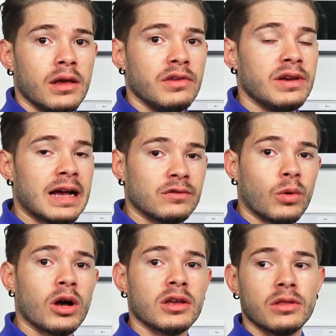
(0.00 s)
you guys
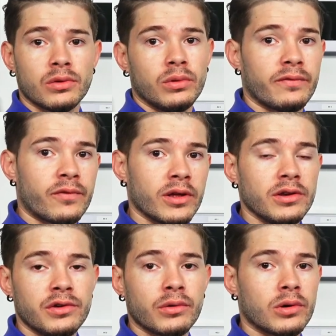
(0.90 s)
walk in through the
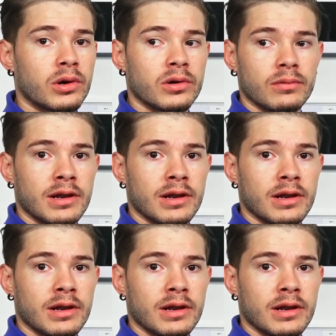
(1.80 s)
front door,